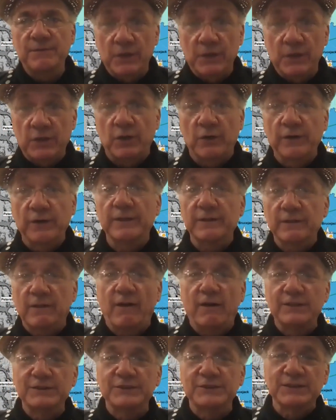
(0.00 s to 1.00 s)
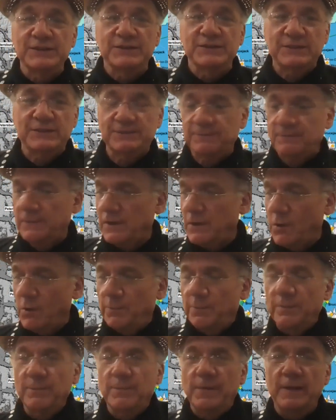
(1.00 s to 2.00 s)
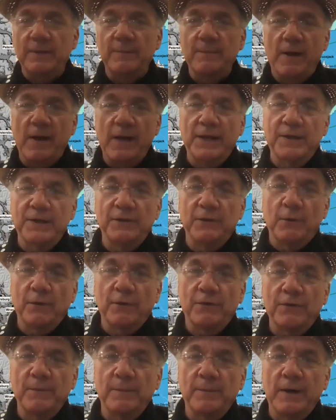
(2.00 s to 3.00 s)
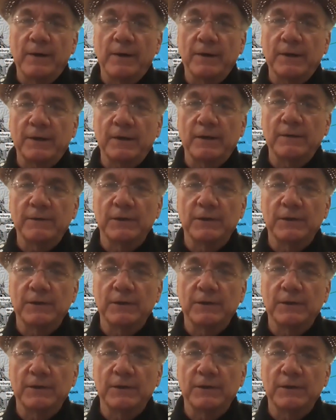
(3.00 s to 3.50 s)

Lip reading: the current largest open pit mine in North America.